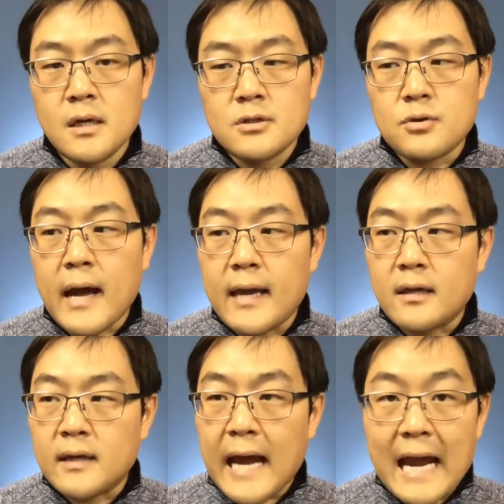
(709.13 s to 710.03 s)
So
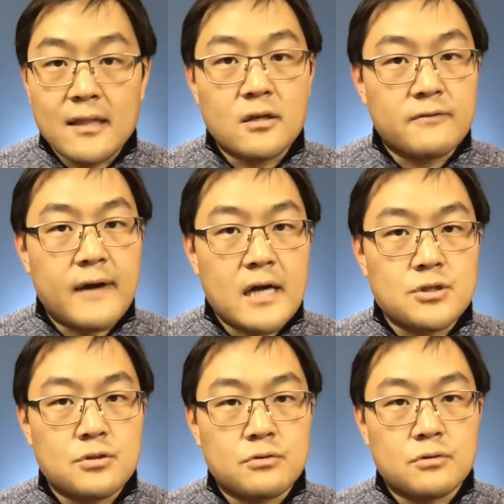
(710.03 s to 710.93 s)
I highly advise
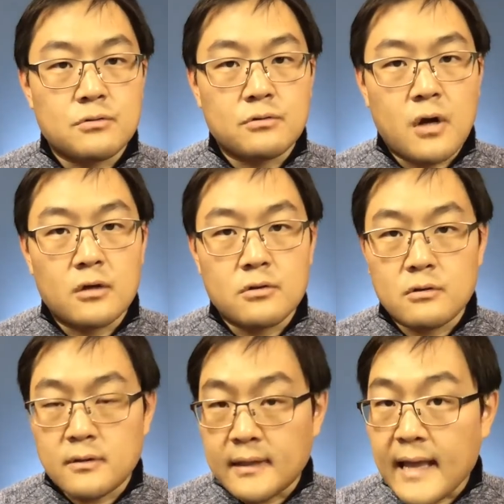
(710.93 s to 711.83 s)
you to talk to
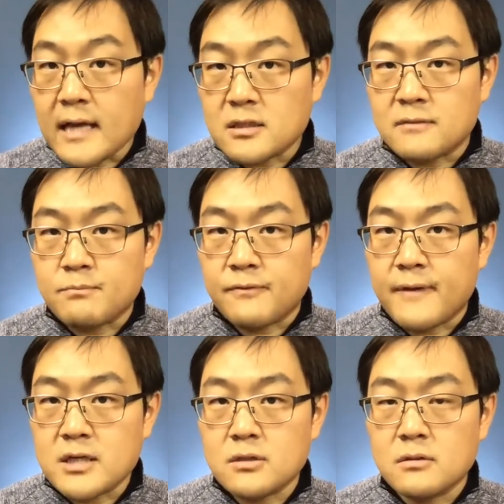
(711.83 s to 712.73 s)
your tax
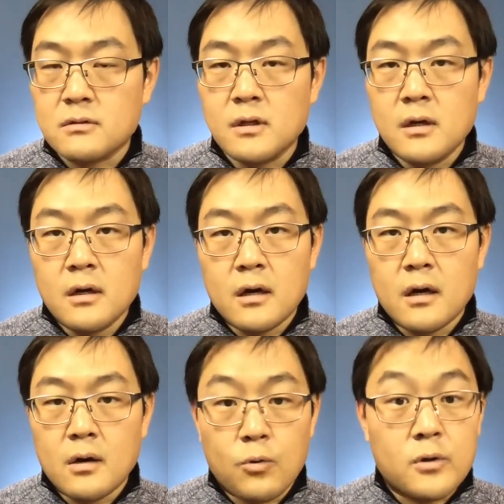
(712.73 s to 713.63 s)
professional
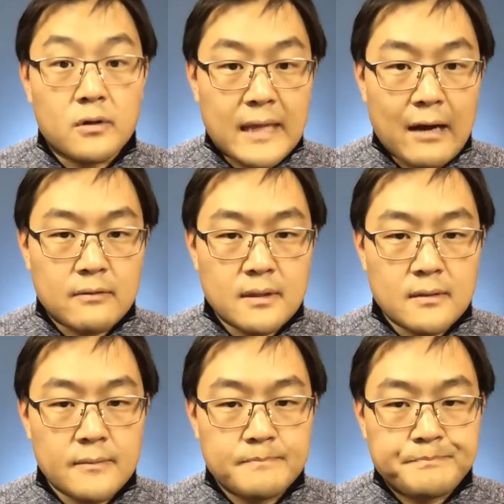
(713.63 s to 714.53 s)
or an accountant.